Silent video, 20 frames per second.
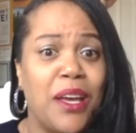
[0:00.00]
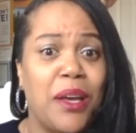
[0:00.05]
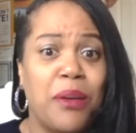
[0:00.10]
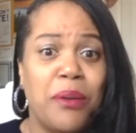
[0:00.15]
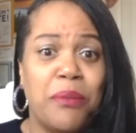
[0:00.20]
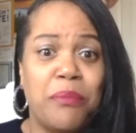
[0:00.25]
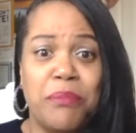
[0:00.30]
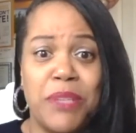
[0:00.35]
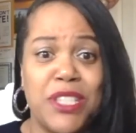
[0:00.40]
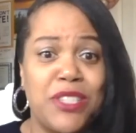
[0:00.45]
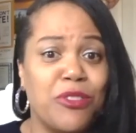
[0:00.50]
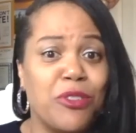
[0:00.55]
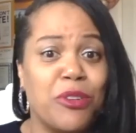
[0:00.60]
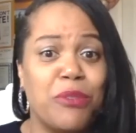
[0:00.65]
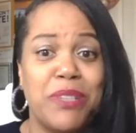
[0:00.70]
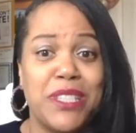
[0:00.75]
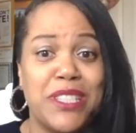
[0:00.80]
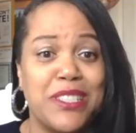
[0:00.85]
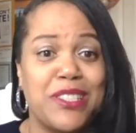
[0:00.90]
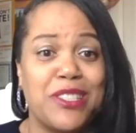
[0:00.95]
Mr. or
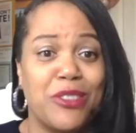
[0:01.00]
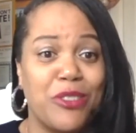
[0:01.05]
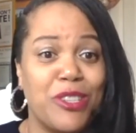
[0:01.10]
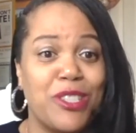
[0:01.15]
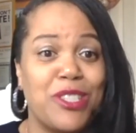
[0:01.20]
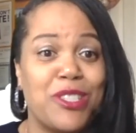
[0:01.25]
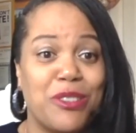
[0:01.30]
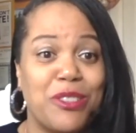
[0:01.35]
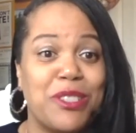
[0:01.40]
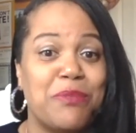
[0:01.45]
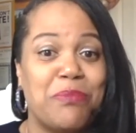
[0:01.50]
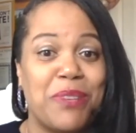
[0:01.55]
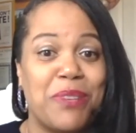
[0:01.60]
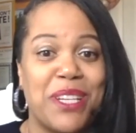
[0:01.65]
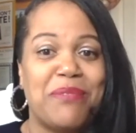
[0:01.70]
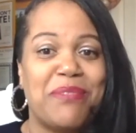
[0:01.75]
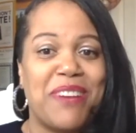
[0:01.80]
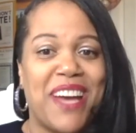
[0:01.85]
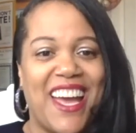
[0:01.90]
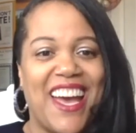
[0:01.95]
Mrs. So and so has been
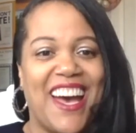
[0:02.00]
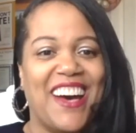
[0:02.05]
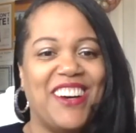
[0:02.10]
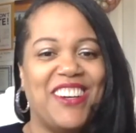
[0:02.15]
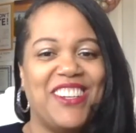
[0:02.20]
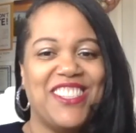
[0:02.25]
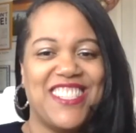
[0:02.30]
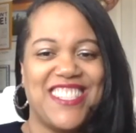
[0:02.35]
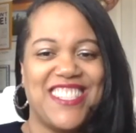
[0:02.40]
in my house.